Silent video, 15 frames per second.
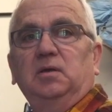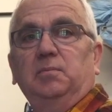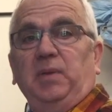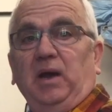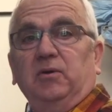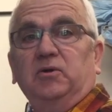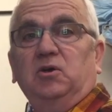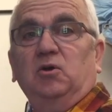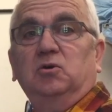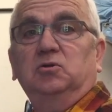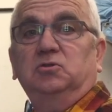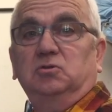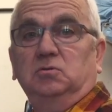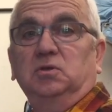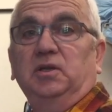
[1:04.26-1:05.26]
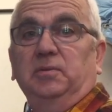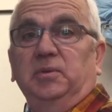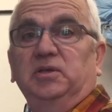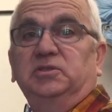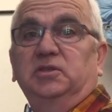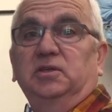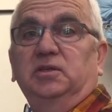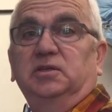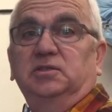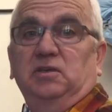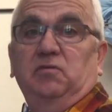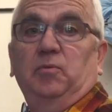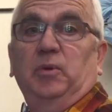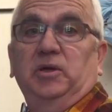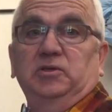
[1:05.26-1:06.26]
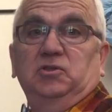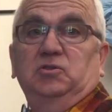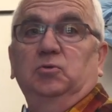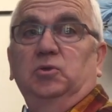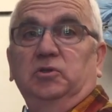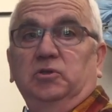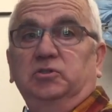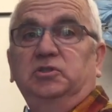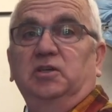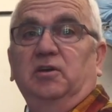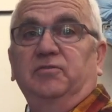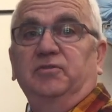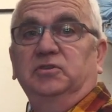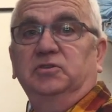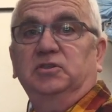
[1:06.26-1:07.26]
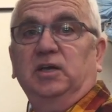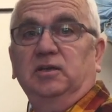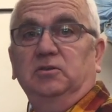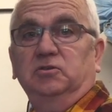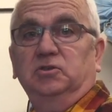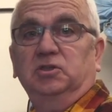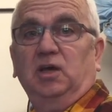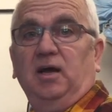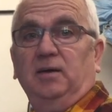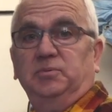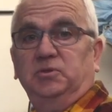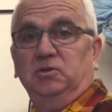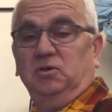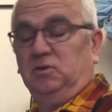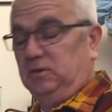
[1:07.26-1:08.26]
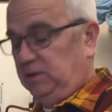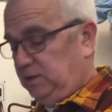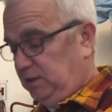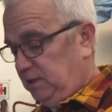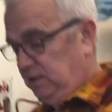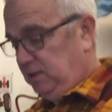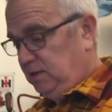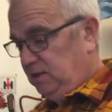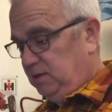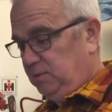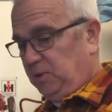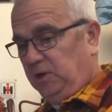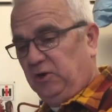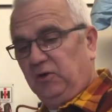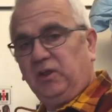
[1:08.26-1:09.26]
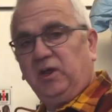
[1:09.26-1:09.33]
powder coaters are really busy because everybody's doing their stuff inside their shop. So here